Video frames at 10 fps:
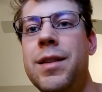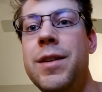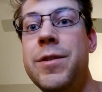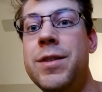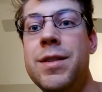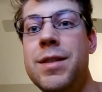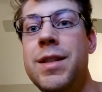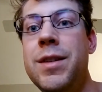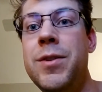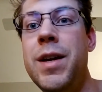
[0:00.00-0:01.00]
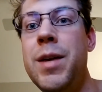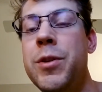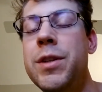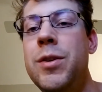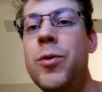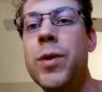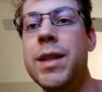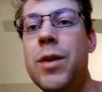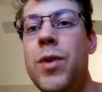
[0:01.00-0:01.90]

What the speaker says: that are still able to do what they